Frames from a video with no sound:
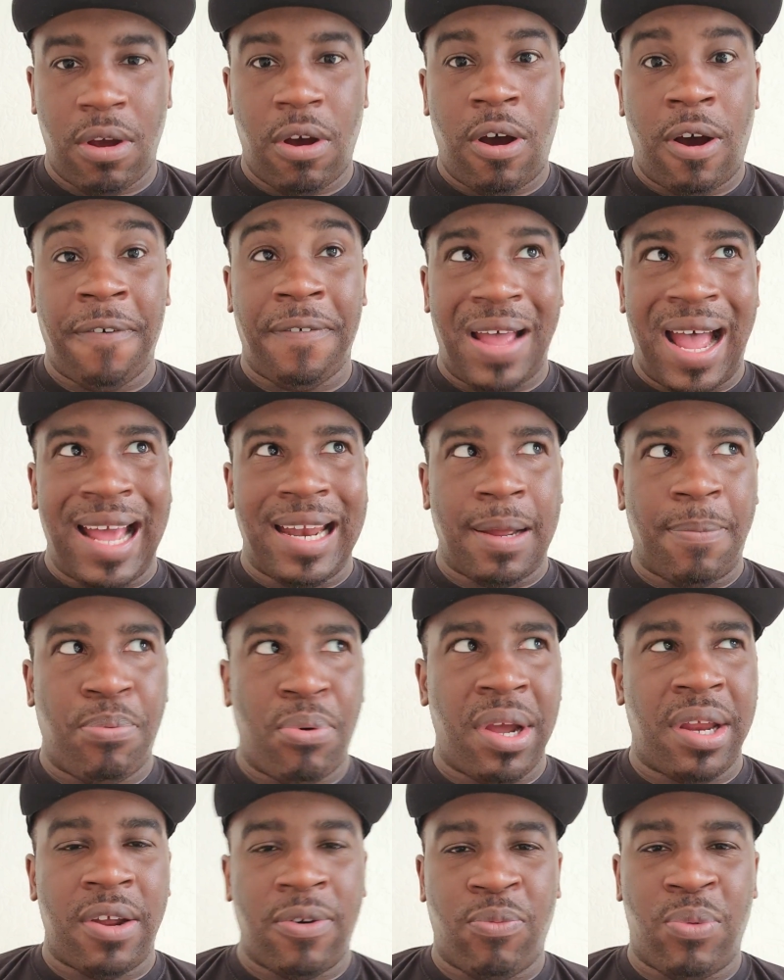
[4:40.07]
Off at the
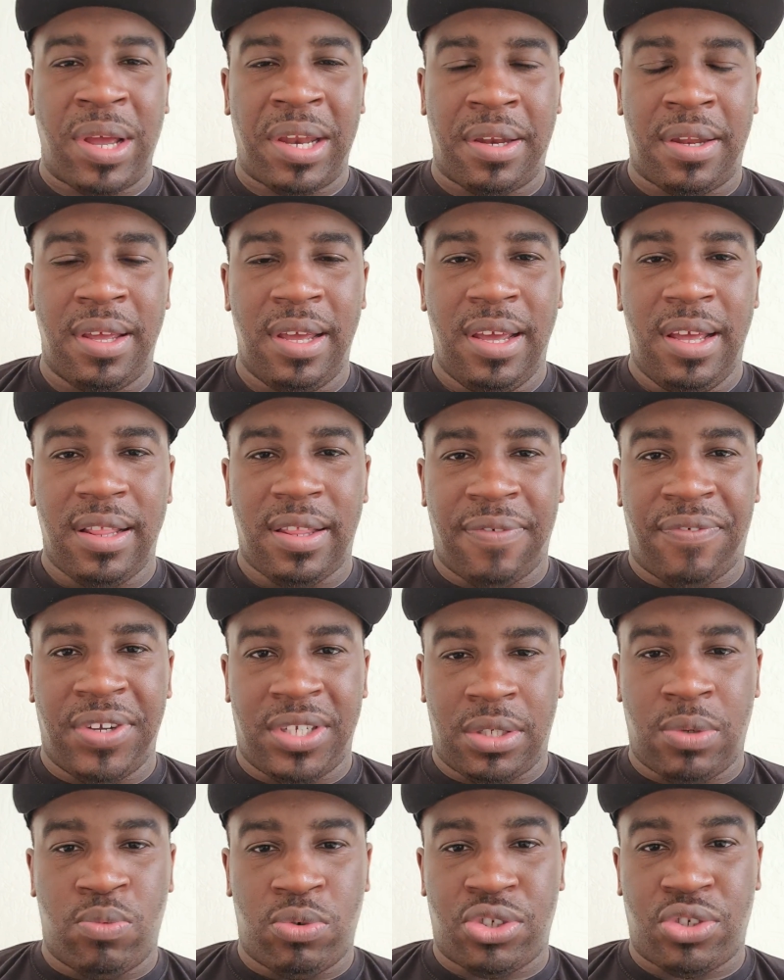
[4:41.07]
point of when the
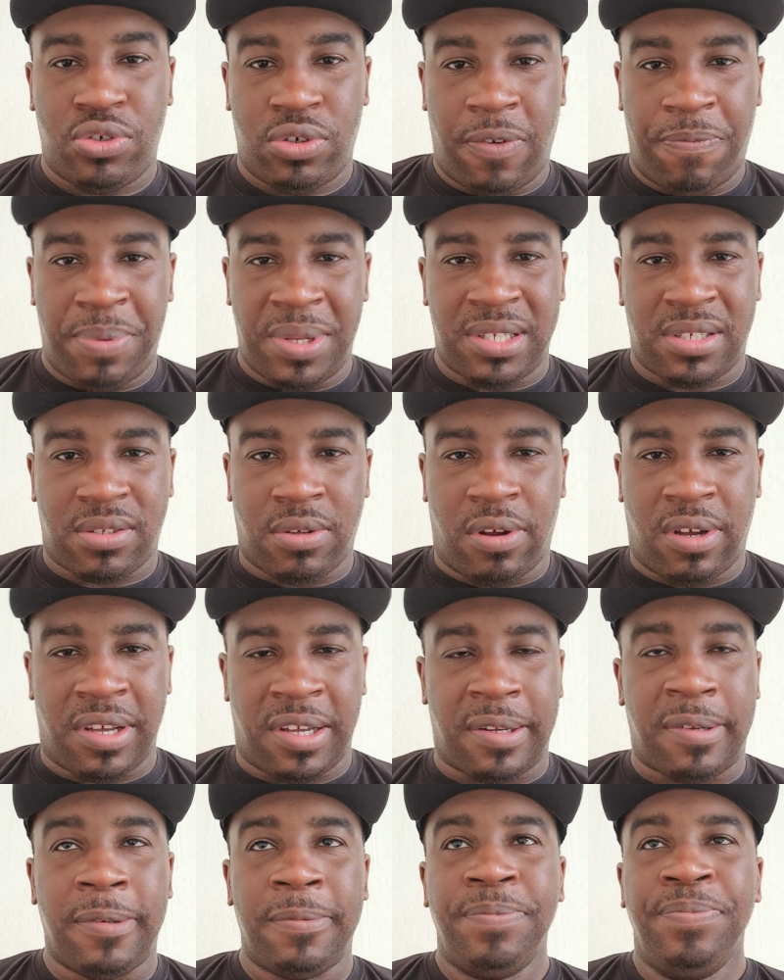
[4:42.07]
vision should have been
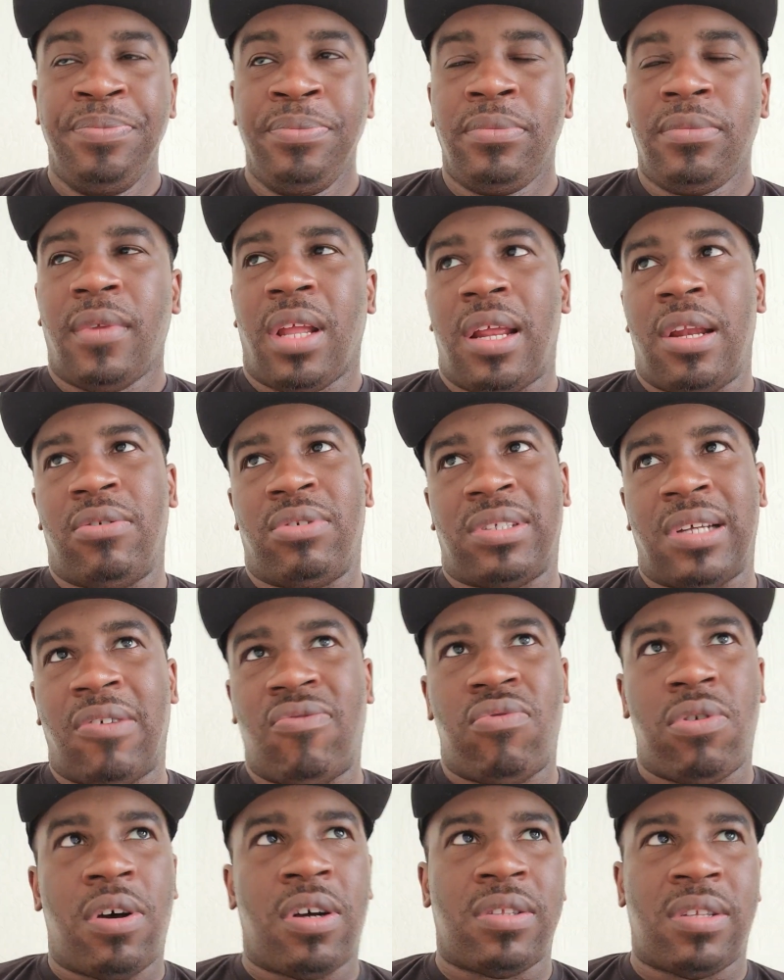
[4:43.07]
started. And it was like,
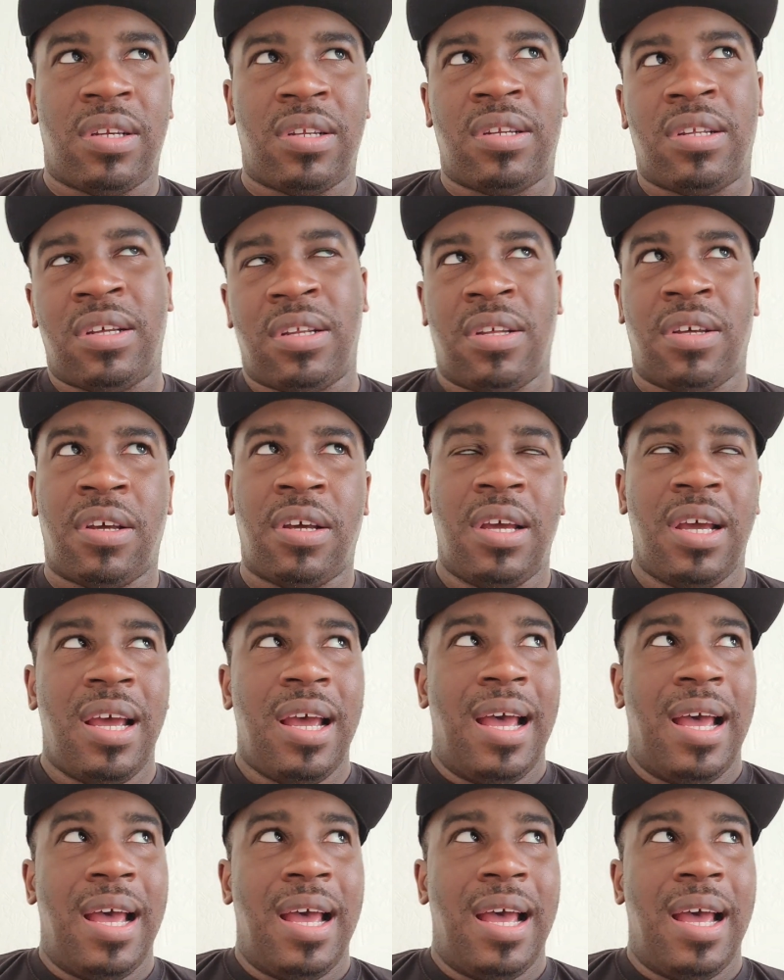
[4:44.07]
bro, da da da da.